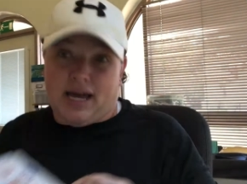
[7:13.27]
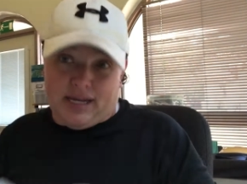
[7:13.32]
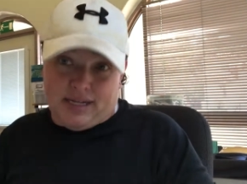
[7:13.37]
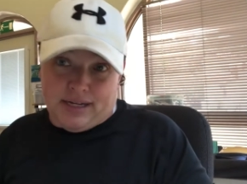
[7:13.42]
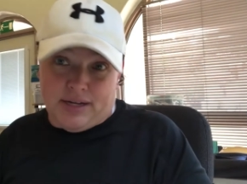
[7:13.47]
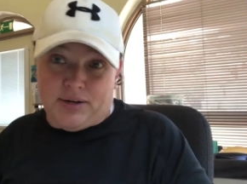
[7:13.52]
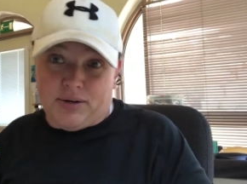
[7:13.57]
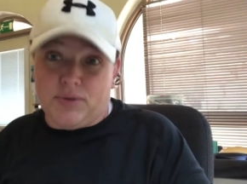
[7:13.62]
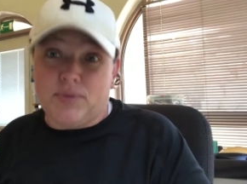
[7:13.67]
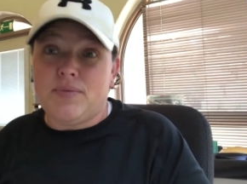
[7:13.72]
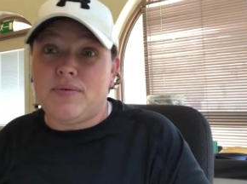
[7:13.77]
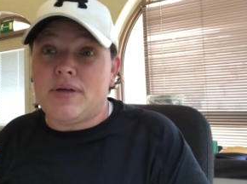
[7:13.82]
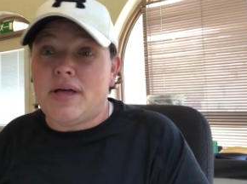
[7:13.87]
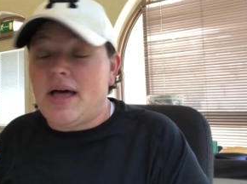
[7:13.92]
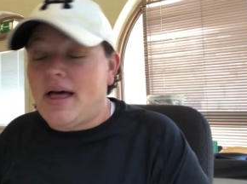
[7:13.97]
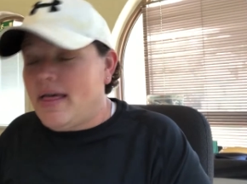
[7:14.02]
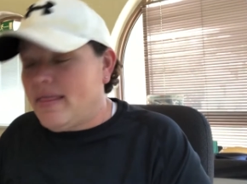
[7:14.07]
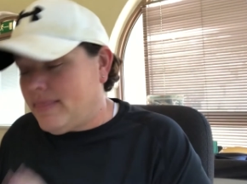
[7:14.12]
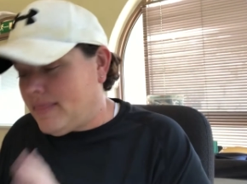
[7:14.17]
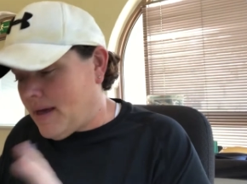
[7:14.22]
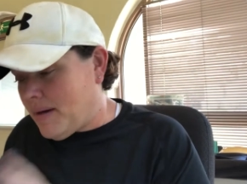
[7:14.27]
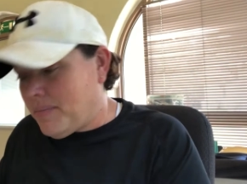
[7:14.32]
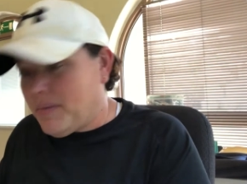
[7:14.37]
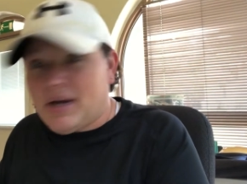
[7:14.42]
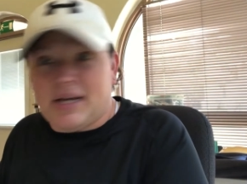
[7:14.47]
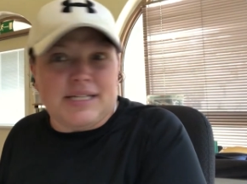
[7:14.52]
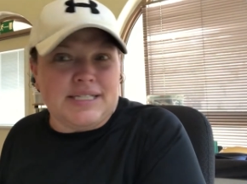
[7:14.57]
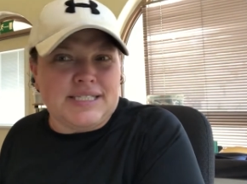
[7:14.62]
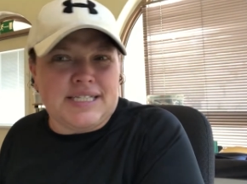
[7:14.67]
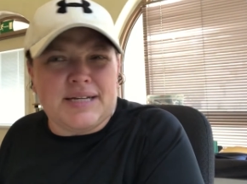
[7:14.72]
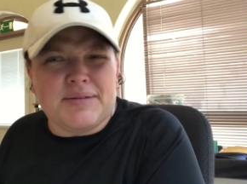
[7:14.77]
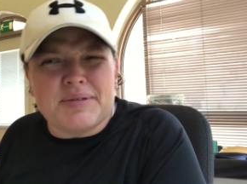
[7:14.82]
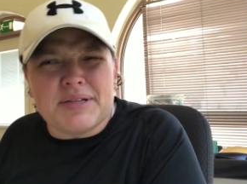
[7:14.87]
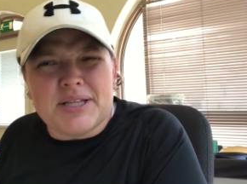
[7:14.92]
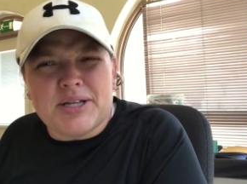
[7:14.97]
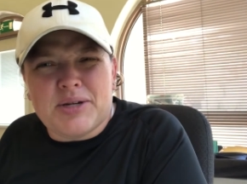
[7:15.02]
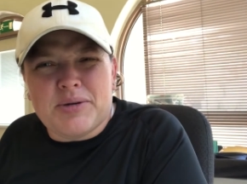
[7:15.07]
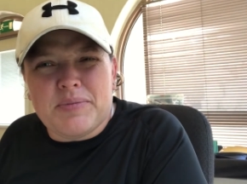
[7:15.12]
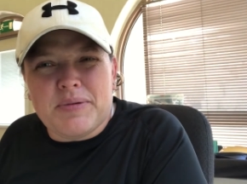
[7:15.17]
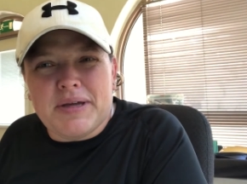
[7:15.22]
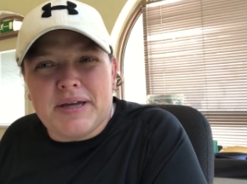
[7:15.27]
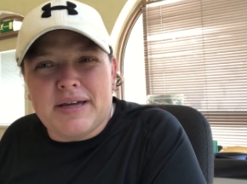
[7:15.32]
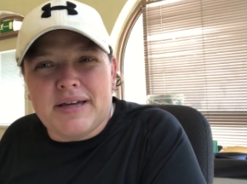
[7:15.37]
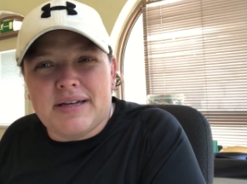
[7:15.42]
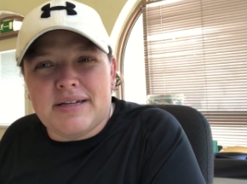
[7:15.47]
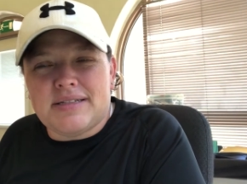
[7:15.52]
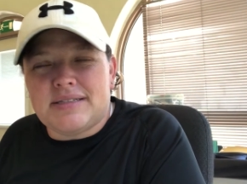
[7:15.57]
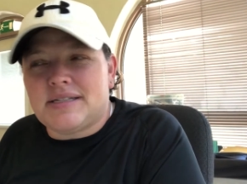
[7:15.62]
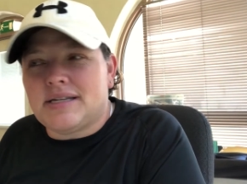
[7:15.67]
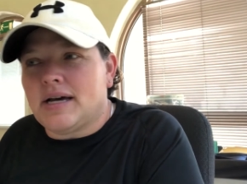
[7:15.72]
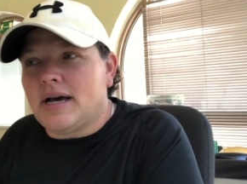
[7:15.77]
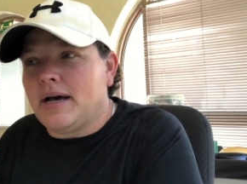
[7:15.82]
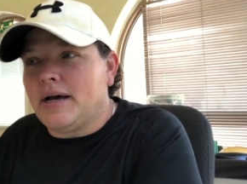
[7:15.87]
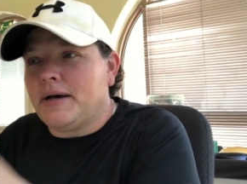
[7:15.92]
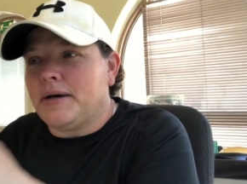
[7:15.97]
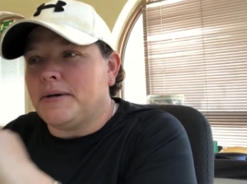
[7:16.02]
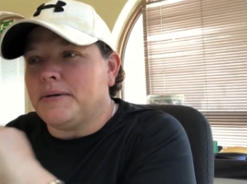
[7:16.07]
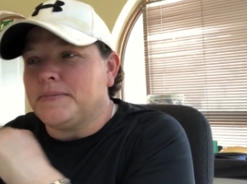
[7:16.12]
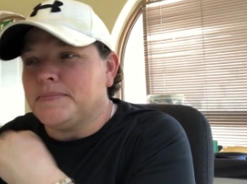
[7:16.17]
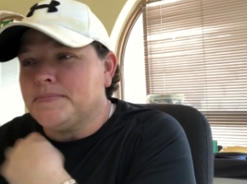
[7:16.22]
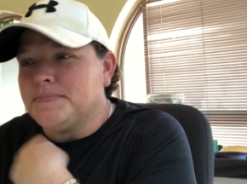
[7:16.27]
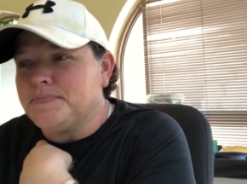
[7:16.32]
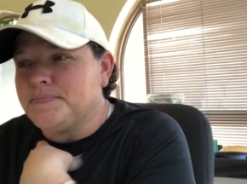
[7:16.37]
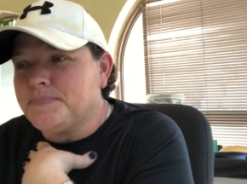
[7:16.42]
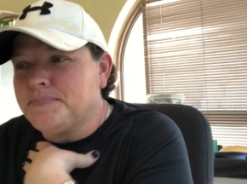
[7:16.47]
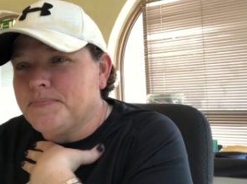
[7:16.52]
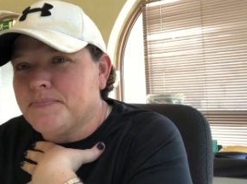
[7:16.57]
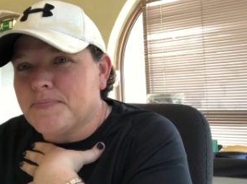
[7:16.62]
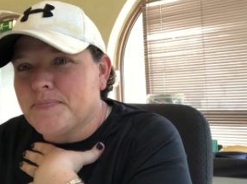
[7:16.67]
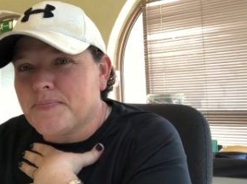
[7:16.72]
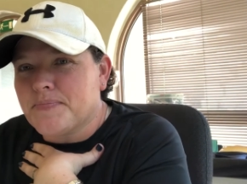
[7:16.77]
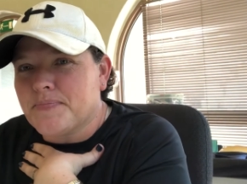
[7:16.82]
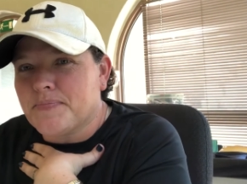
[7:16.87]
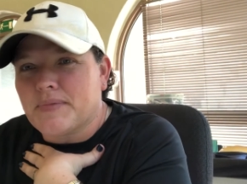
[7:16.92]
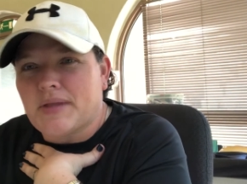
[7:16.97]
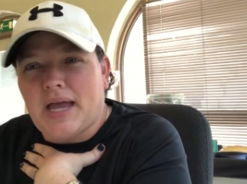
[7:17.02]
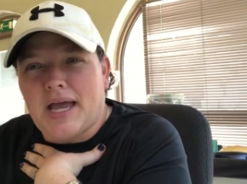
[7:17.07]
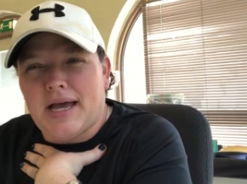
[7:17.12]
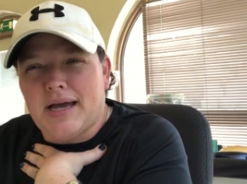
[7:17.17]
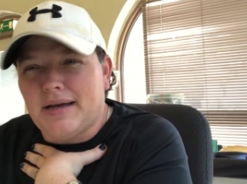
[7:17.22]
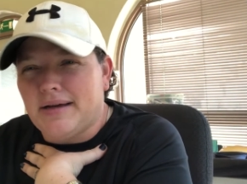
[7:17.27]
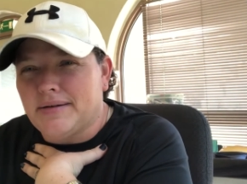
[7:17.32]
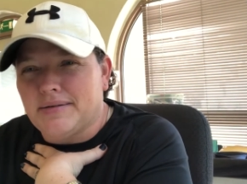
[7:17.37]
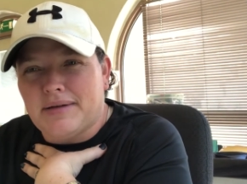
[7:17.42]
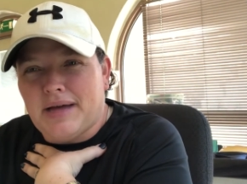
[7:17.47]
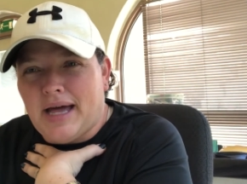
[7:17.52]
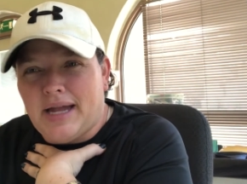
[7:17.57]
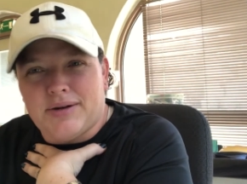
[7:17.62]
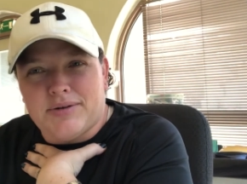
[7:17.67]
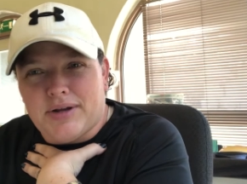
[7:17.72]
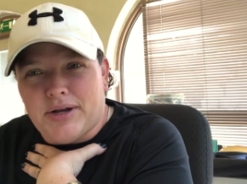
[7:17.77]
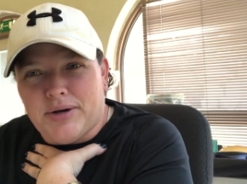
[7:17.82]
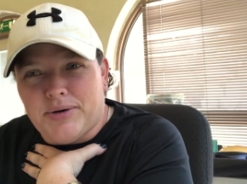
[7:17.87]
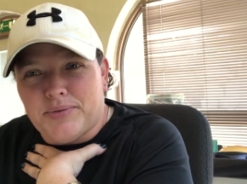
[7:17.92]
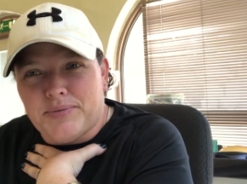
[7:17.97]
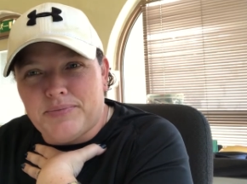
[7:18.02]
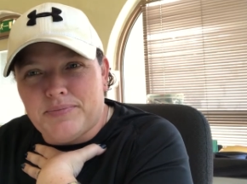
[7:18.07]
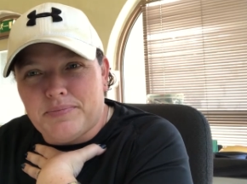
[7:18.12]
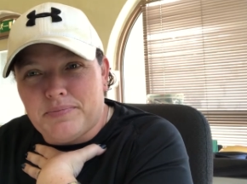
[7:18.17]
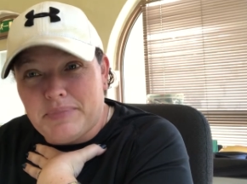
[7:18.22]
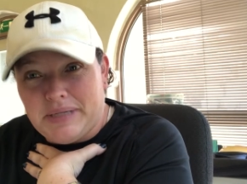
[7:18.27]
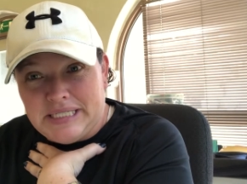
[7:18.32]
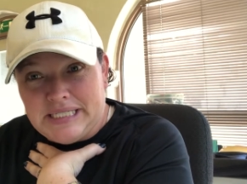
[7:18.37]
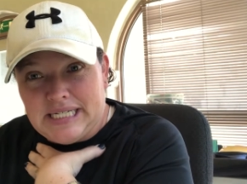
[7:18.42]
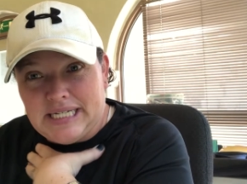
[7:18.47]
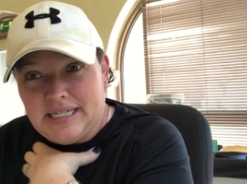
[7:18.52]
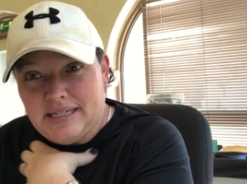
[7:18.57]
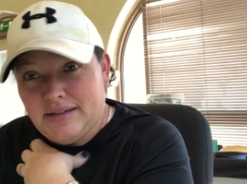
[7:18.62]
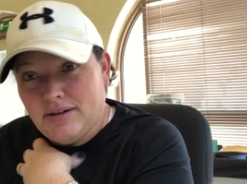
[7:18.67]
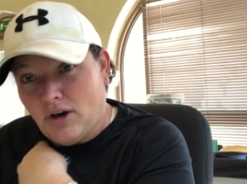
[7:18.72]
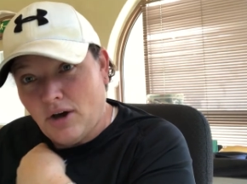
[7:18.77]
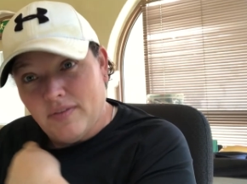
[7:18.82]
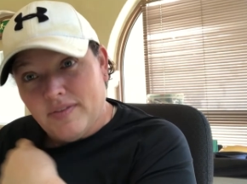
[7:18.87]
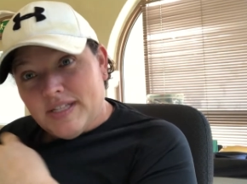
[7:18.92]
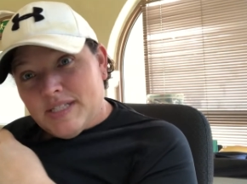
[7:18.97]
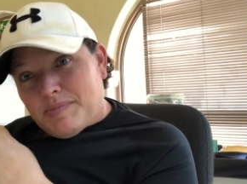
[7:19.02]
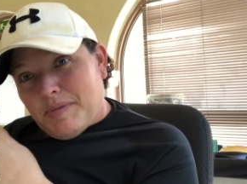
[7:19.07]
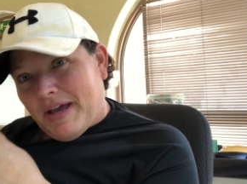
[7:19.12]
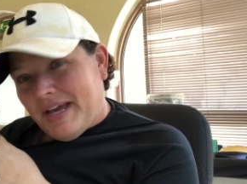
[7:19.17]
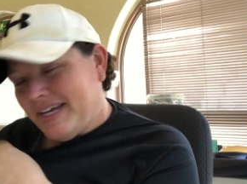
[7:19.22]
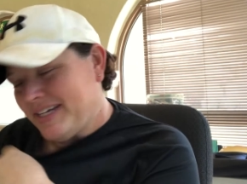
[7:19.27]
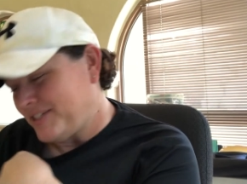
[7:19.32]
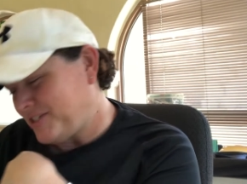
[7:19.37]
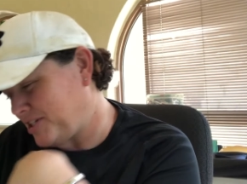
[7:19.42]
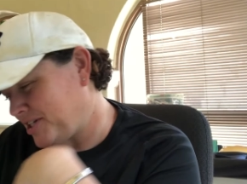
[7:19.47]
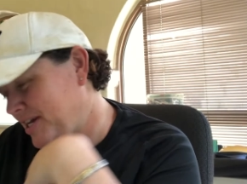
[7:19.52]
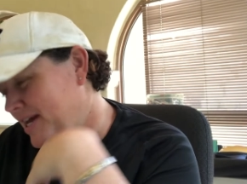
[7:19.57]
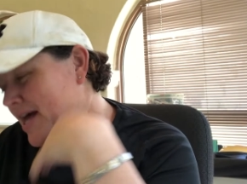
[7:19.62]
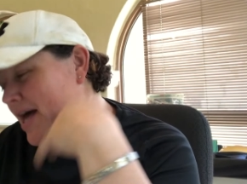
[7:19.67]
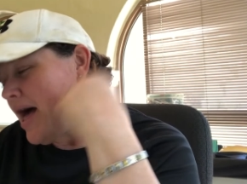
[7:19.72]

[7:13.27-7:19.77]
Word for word: I know that might seem a little bit, um, I don't know, busy on this page.